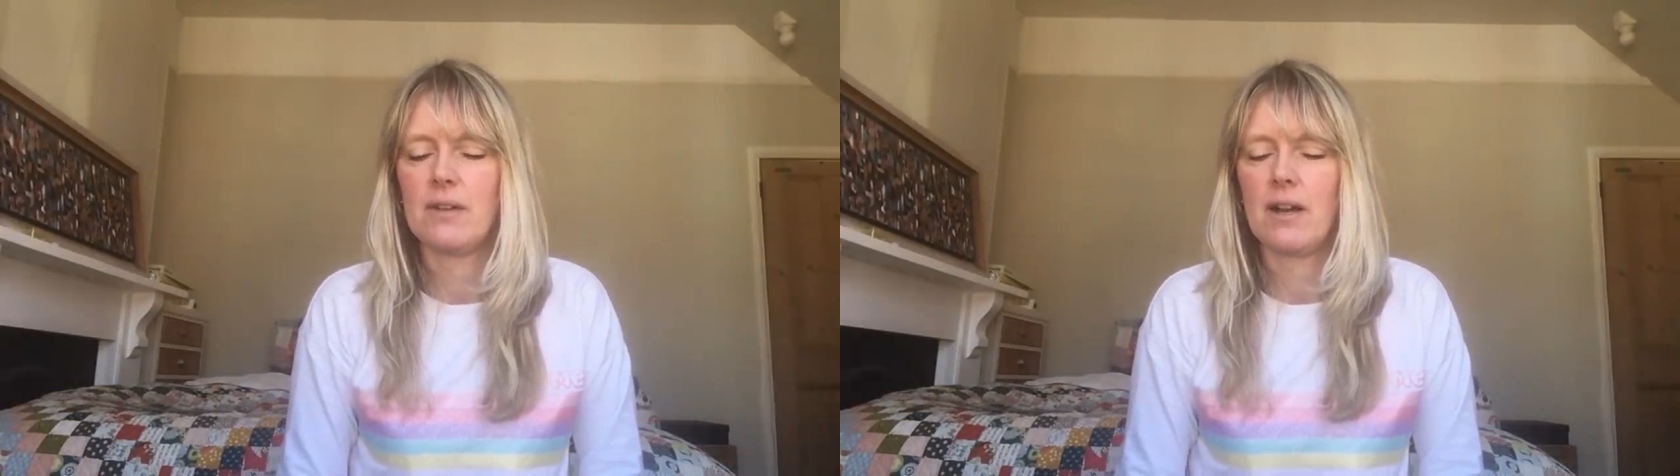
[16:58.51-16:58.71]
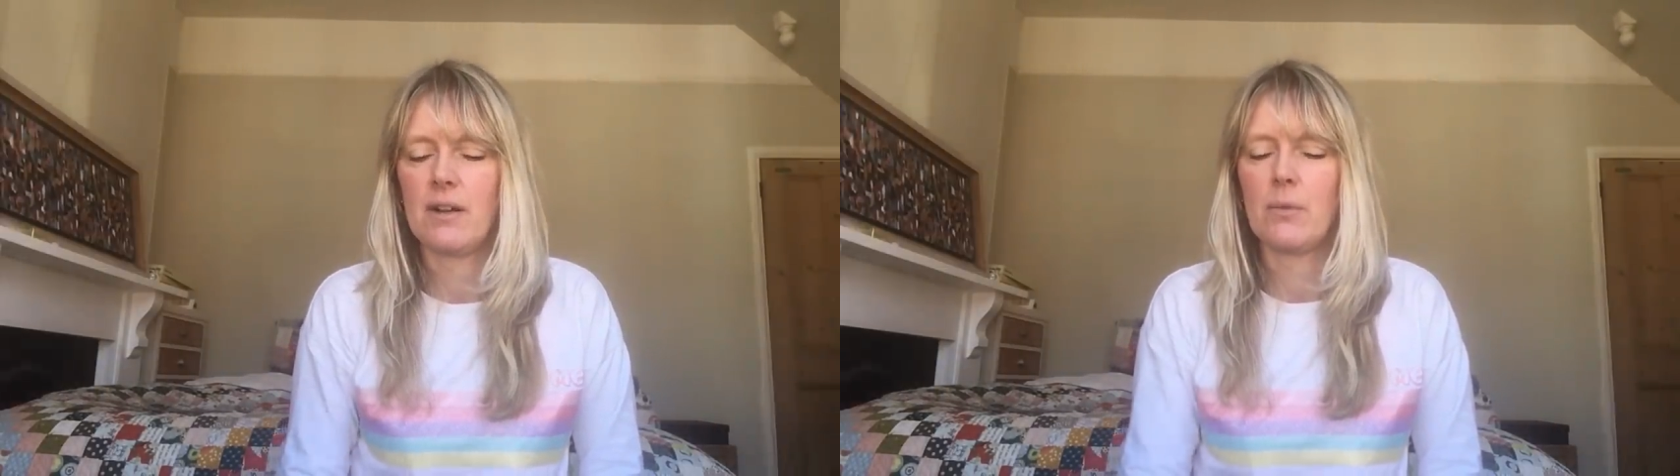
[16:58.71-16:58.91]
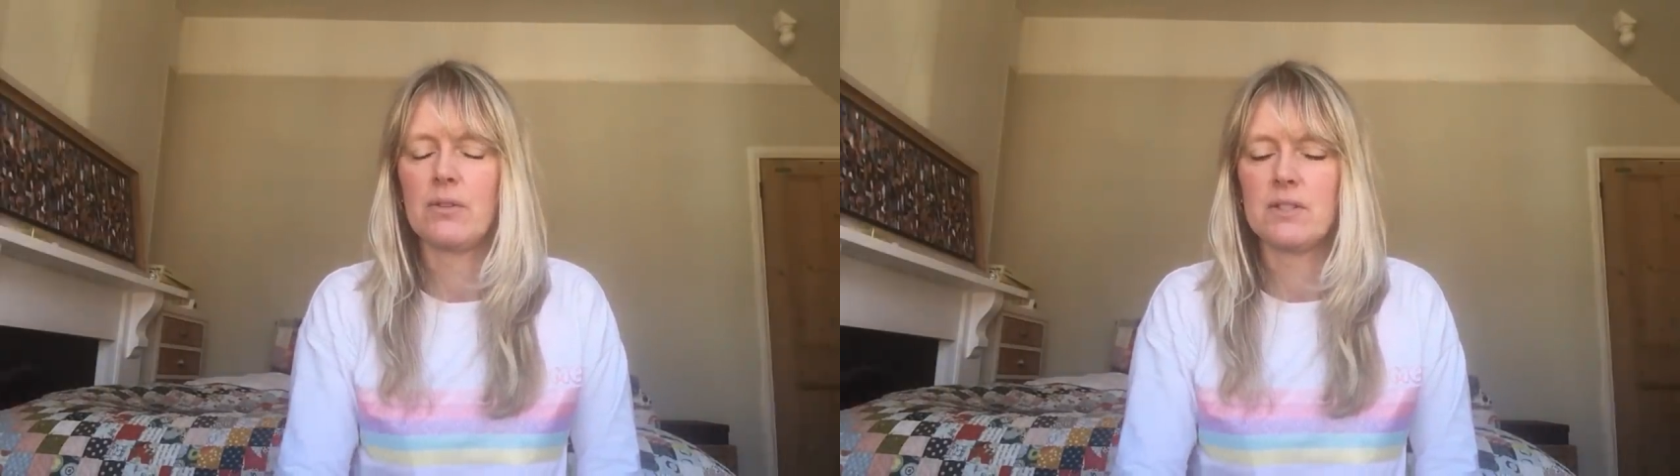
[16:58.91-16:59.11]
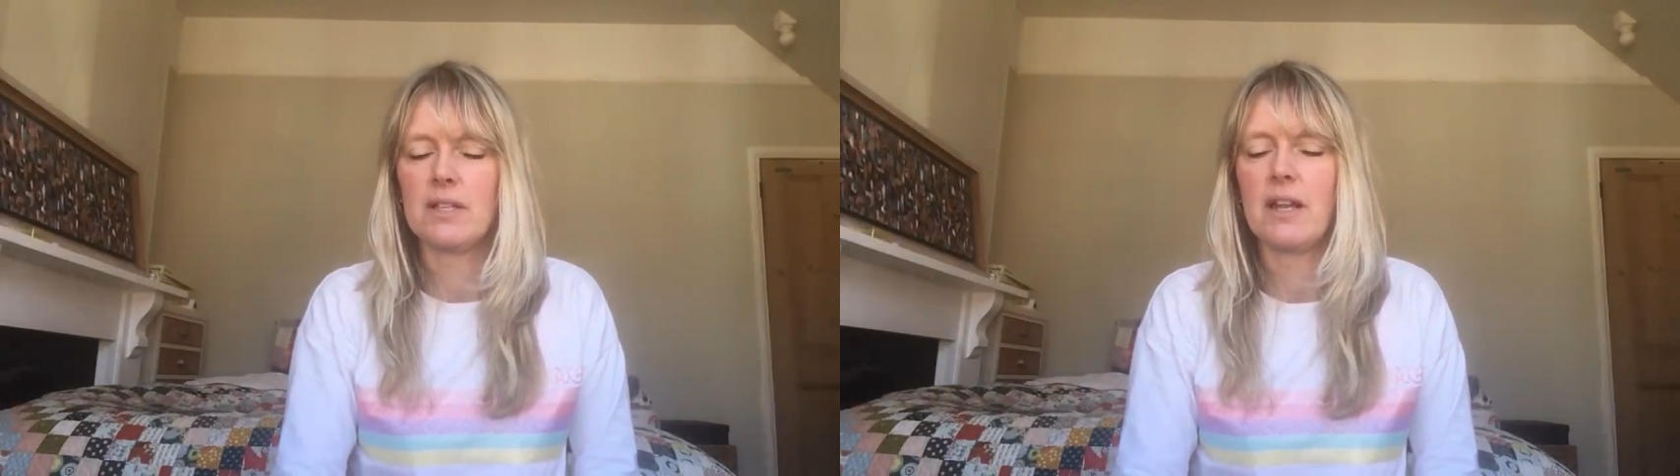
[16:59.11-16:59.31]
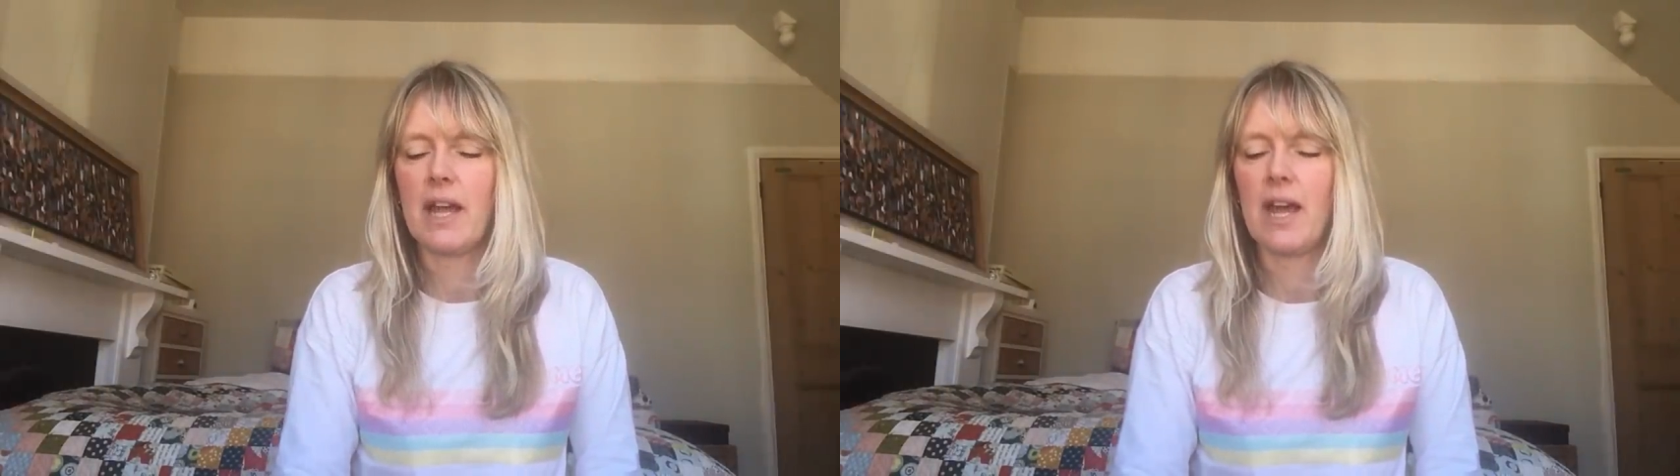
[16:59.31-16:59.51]
I want
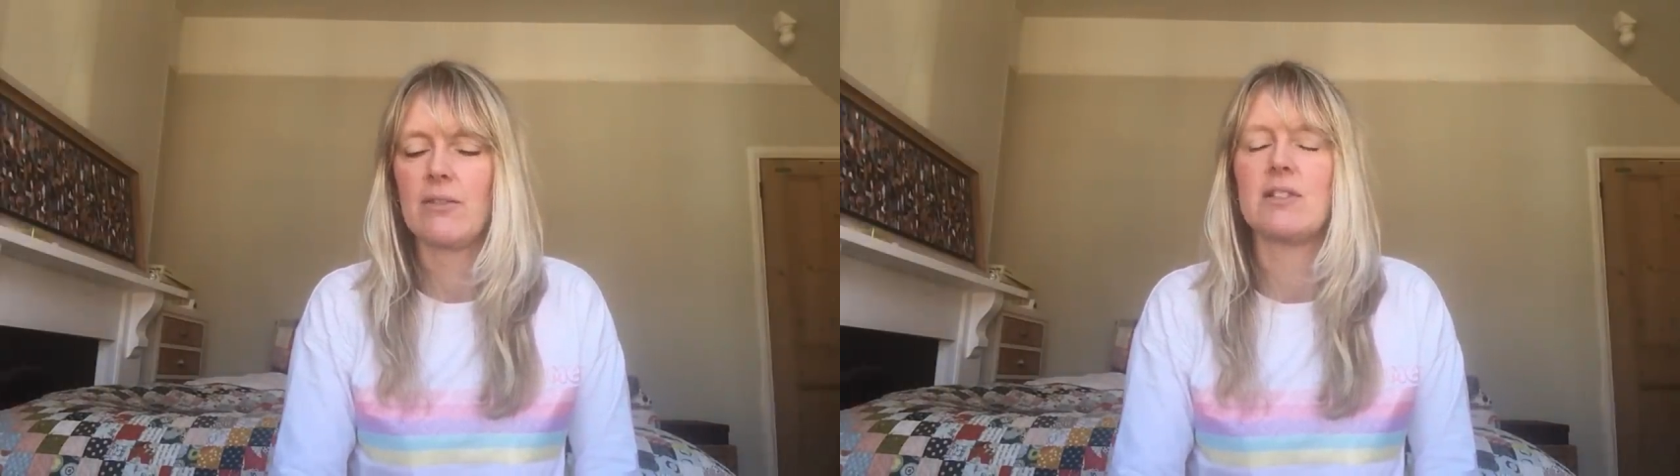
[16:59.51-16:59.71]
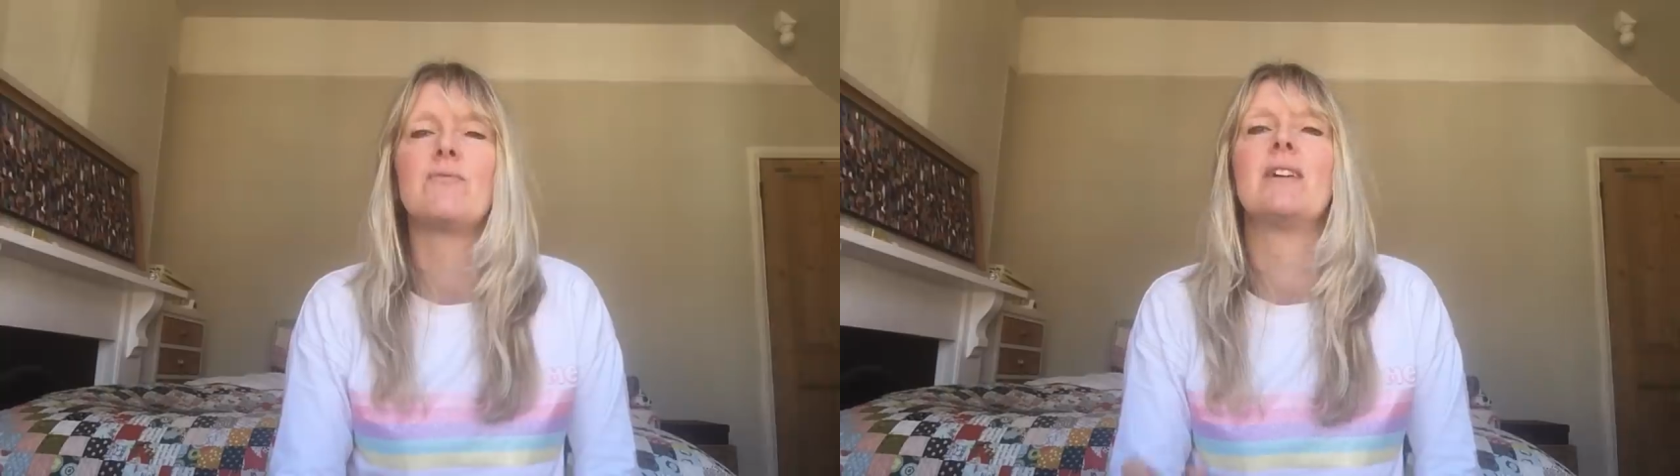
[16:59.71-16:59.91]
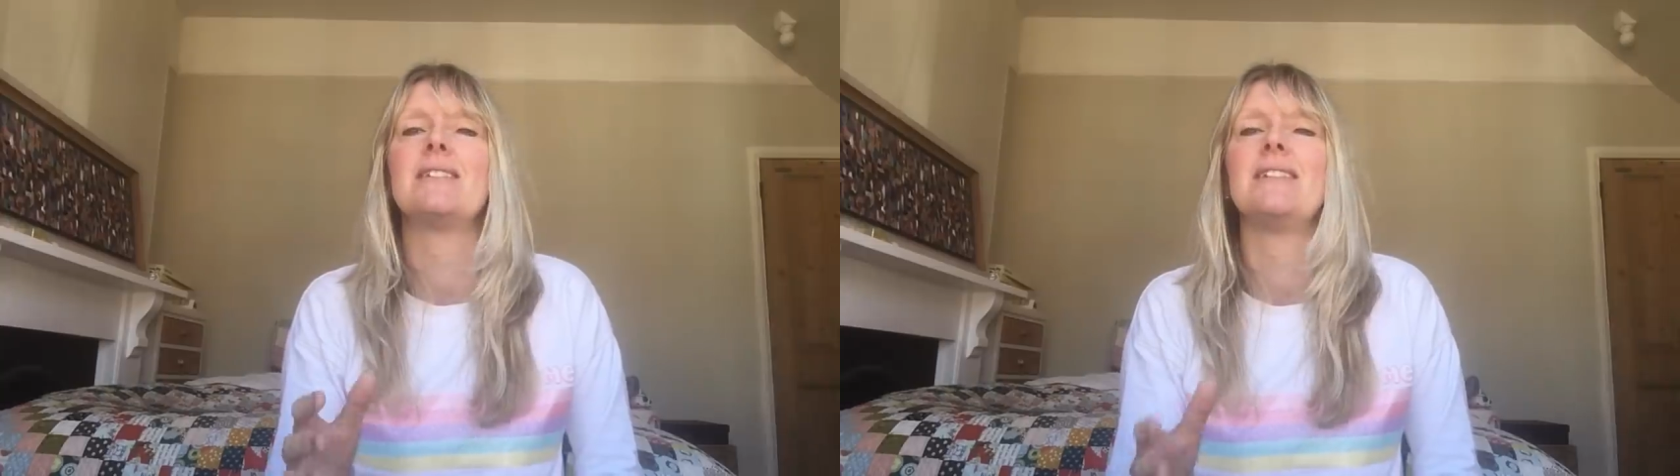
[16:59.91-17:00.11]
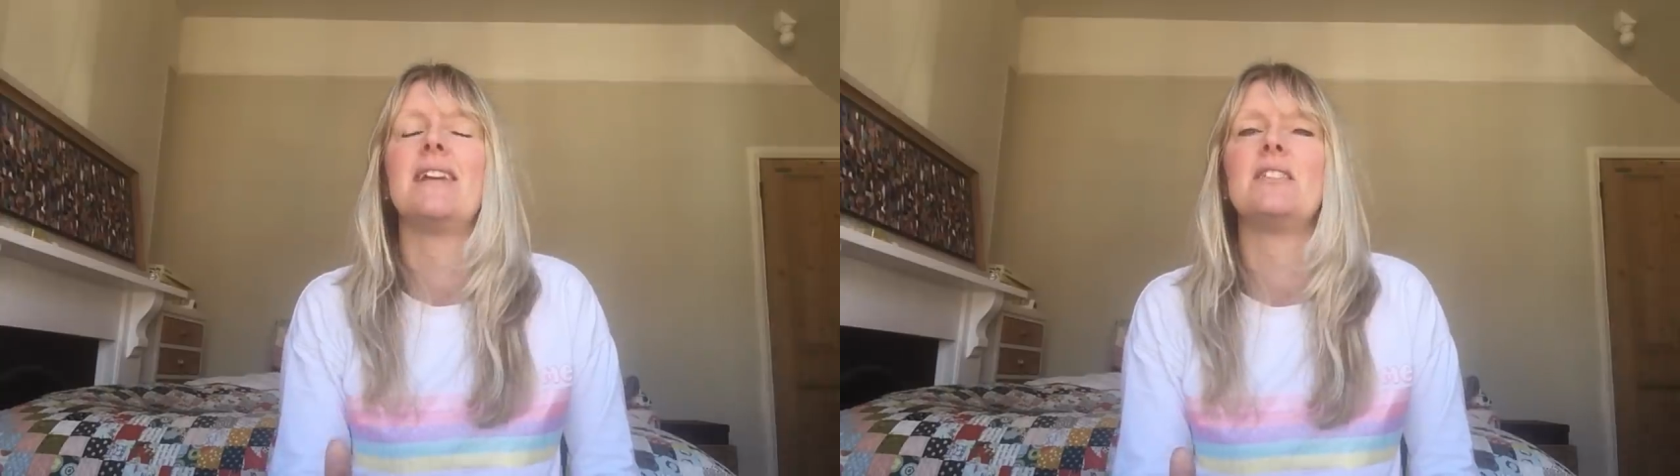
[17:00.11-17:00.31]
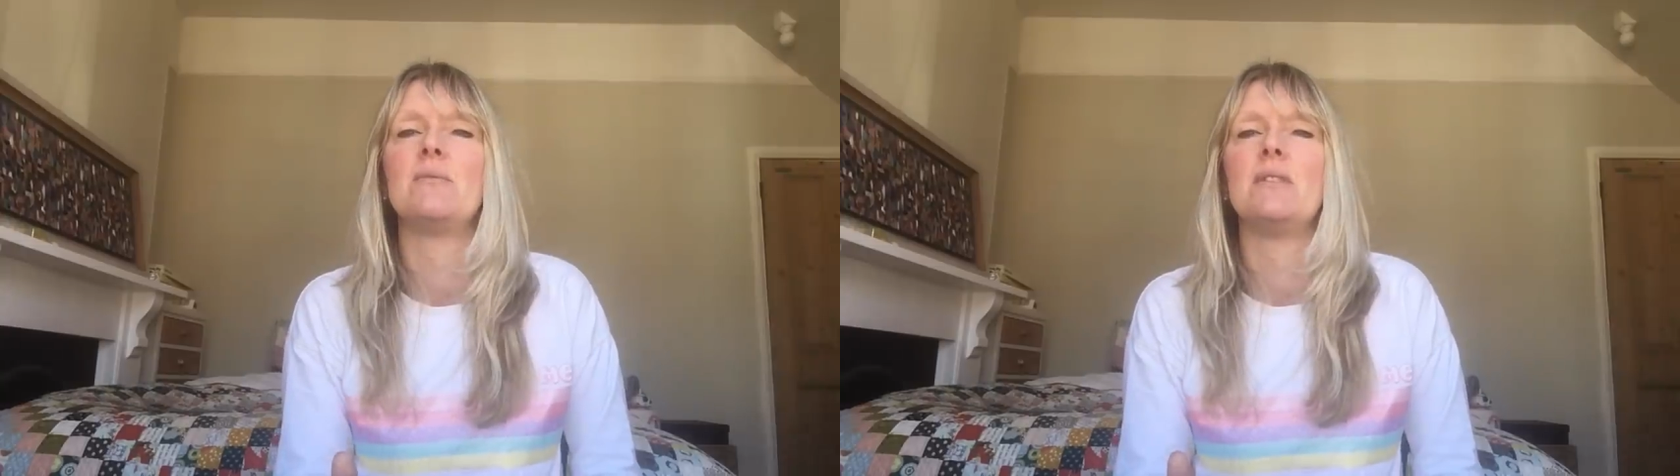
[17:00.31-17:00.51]
to know how this
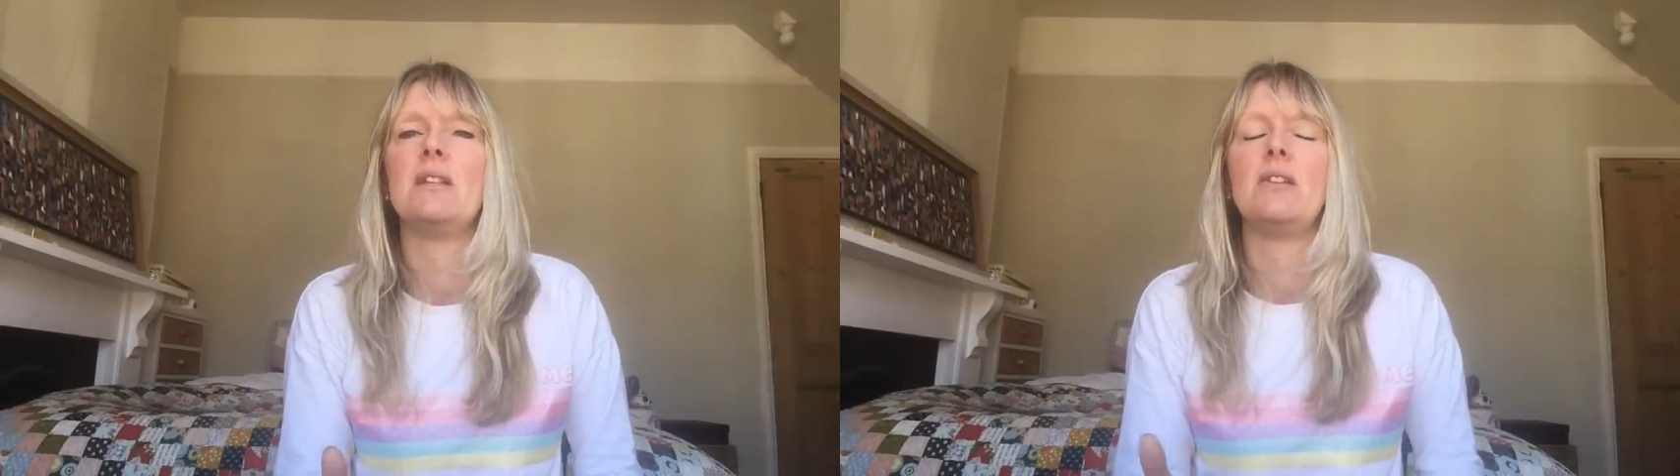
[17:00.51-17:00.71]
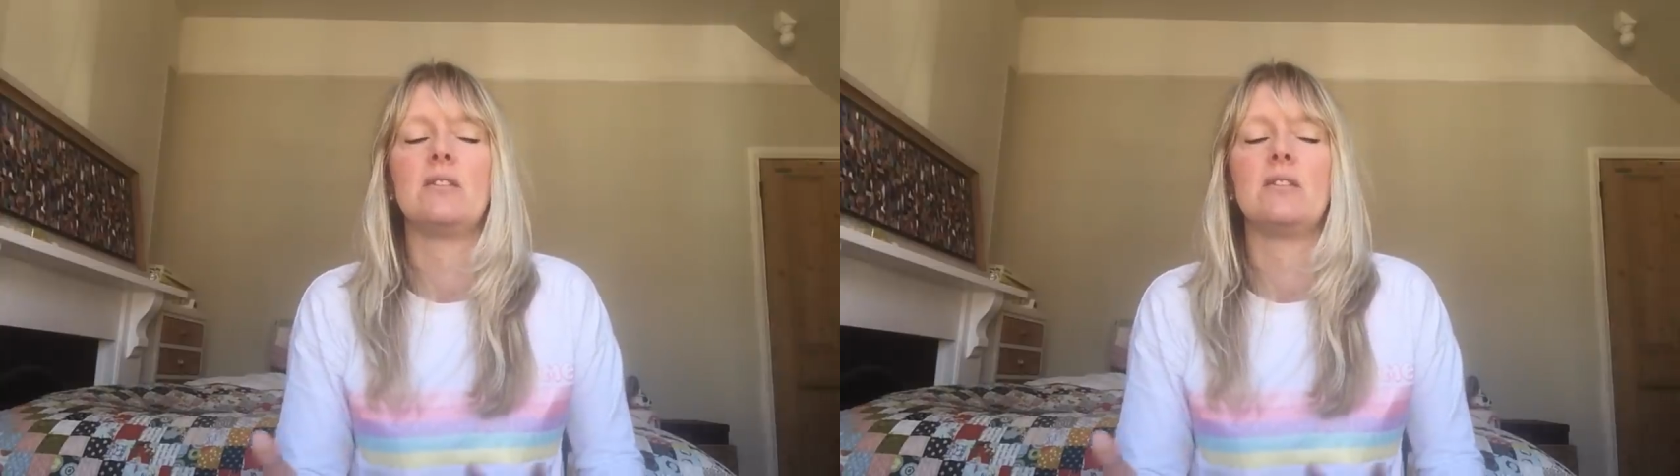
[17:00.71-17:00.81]
resonates with you,